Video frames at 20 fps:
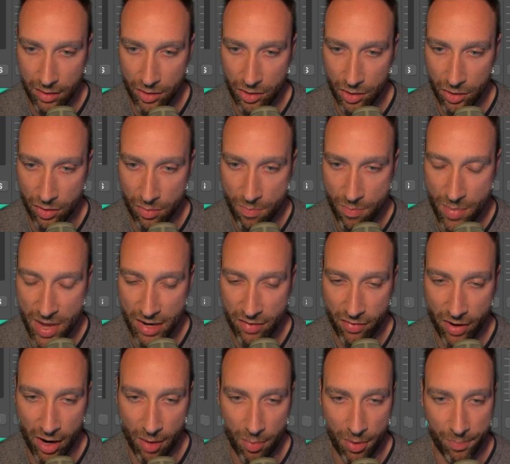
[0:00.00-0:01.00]
to
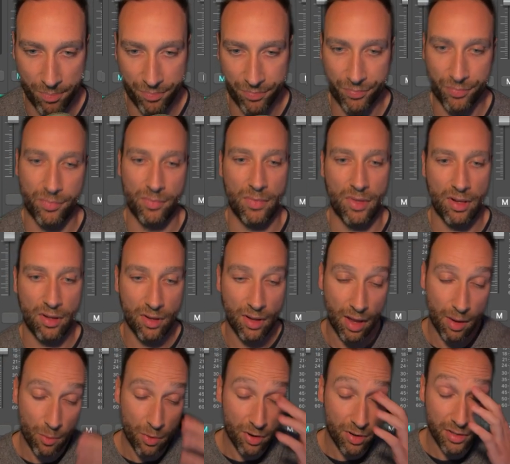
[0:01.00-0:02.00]
midverb.
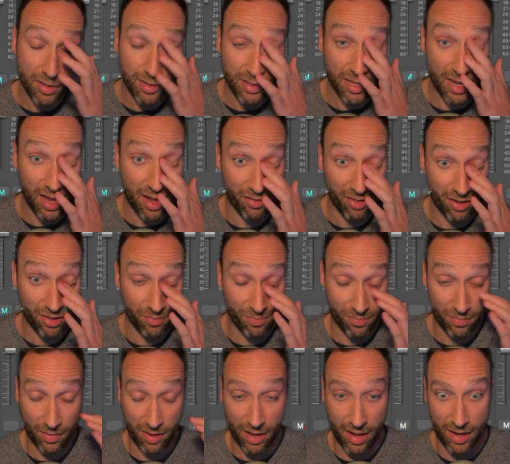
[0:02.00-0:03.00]
I want to have a
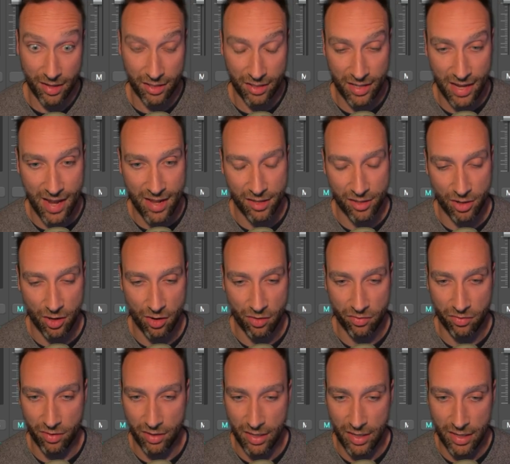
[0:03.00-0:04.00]
sense
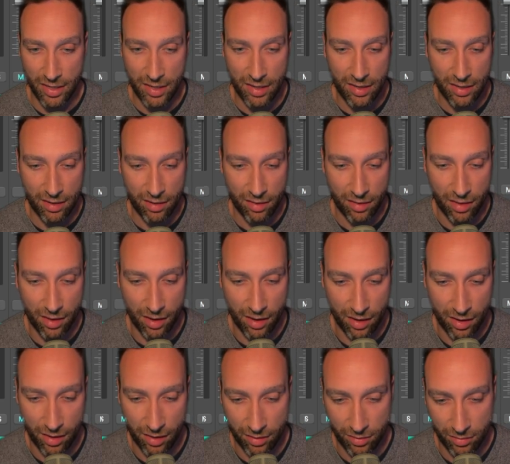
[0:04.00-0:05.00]
of
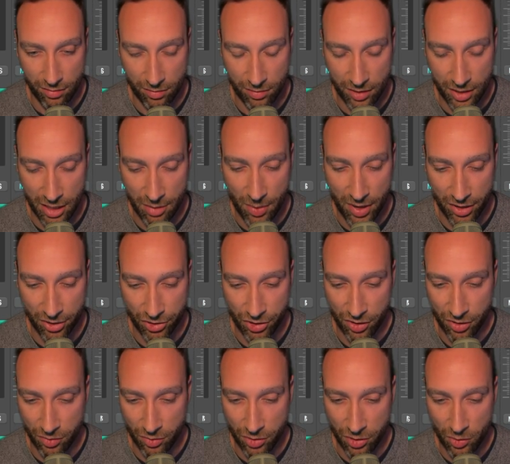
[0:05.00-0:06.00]
the Cinematic
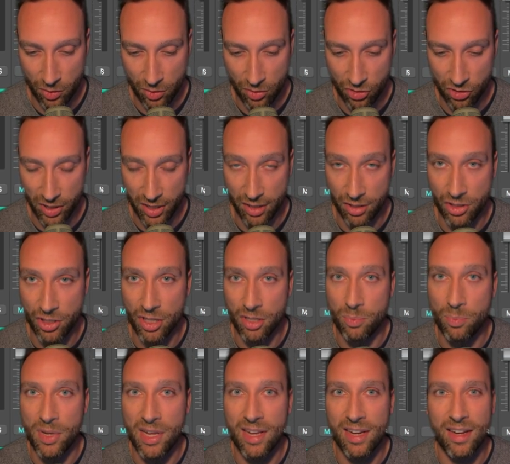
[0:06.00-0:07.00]
Studio solo strings
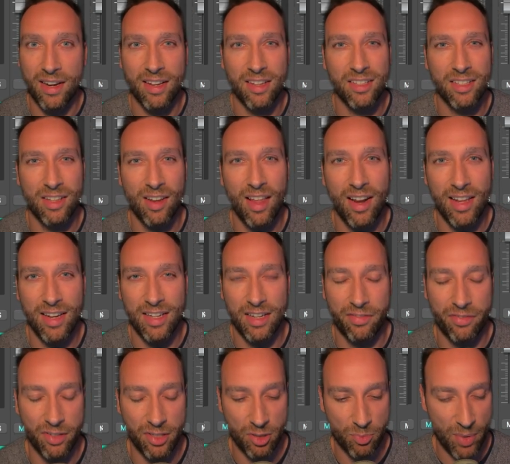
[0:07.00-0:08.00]
just being in a slightly
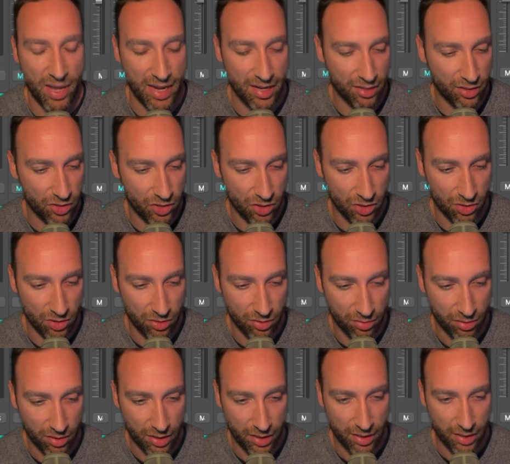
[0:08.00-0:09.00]
different space to
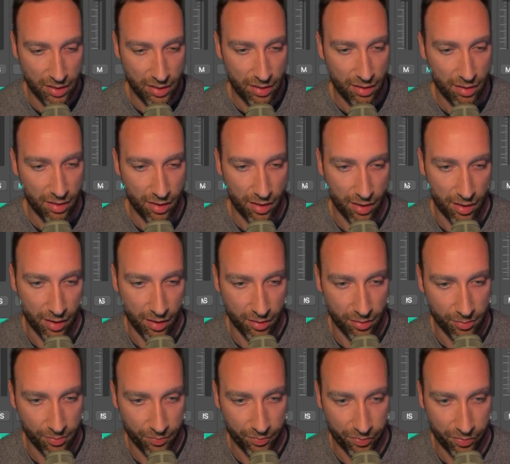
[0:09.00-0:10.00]
the
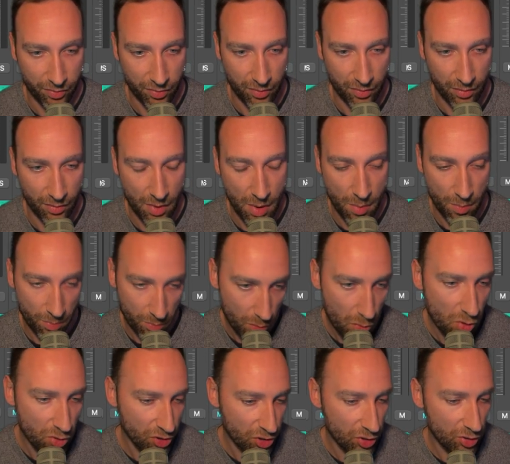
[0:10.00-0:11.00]

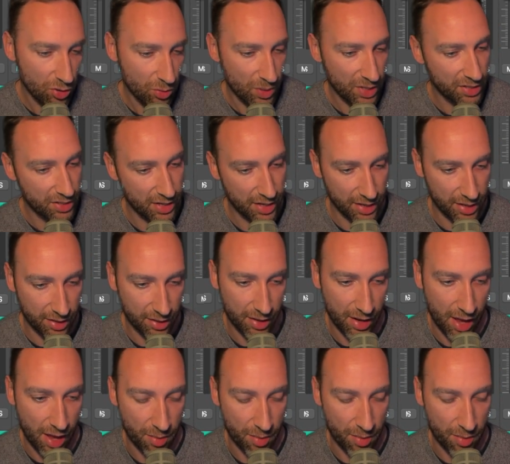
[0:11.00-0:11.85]
more soloistic